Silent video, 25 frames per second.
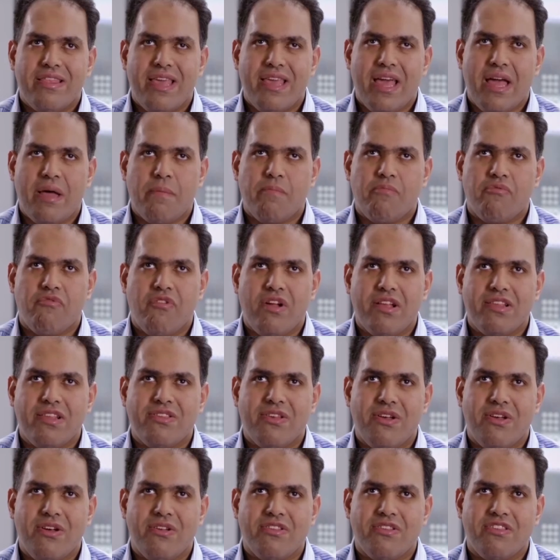The app runs
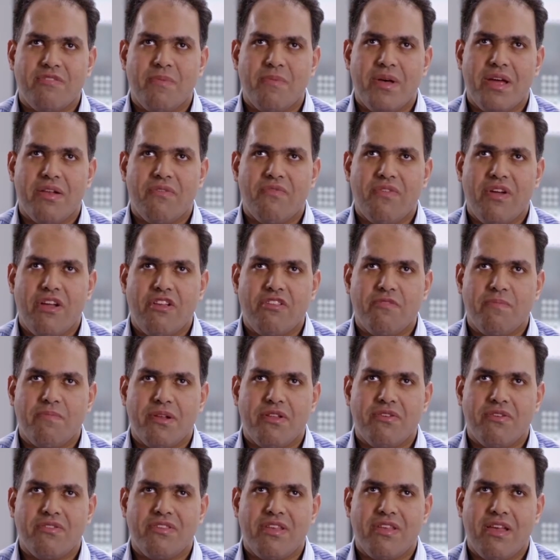on smartphones
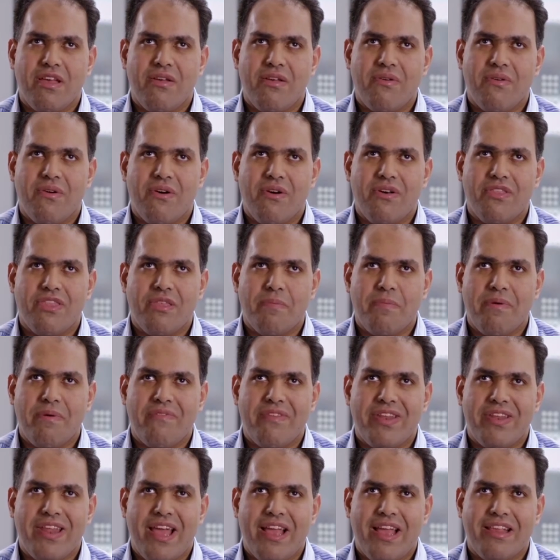but also on the
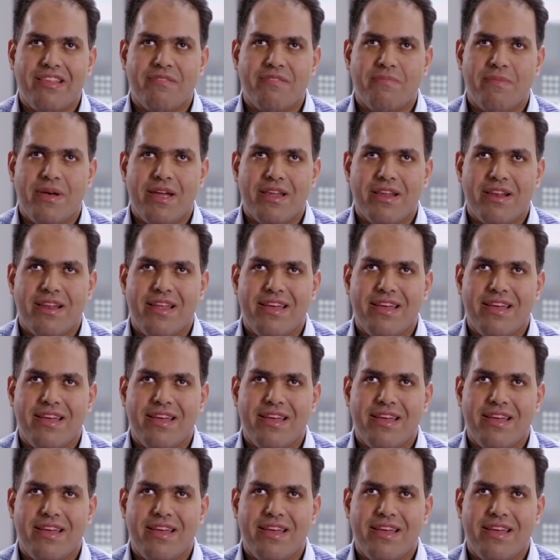Pivothead smart